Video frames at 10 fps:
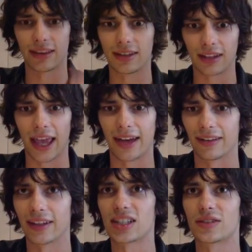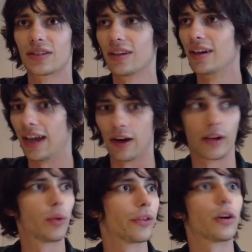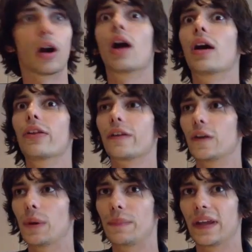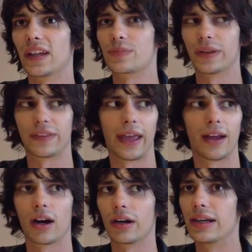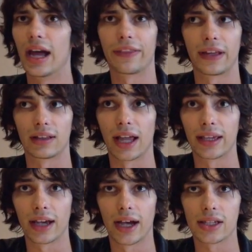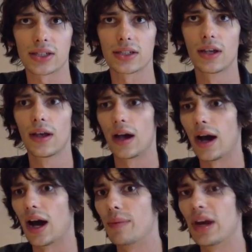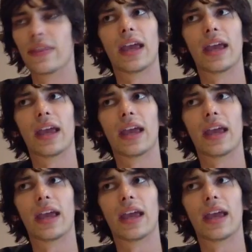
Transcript: to land in this area where there are other human beings, but they are nothing like us, and